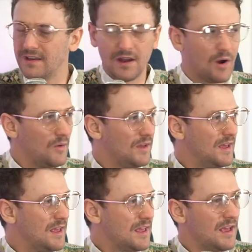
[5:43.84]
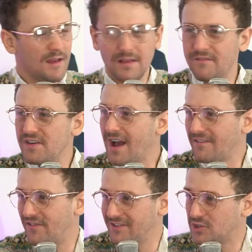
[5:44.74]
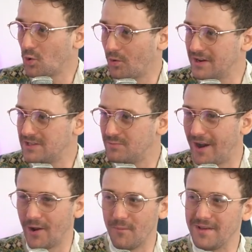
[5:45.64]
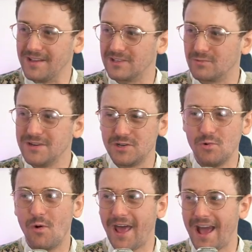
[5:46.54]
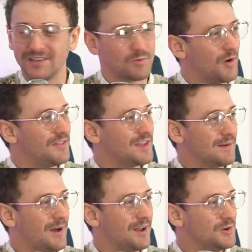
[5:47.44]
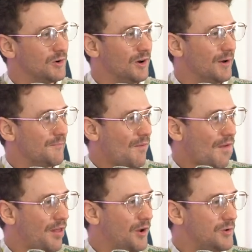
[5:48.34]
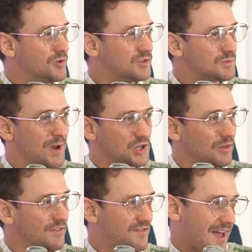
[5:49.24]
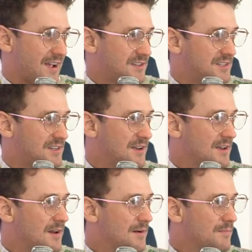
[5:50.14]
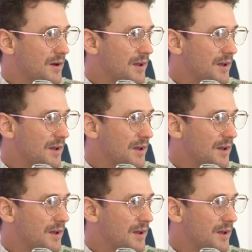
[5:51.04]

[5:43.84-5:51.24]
you, you know. If you got fun stories, by all means, we do want to ask one thing about your, um, you know, your special effects. But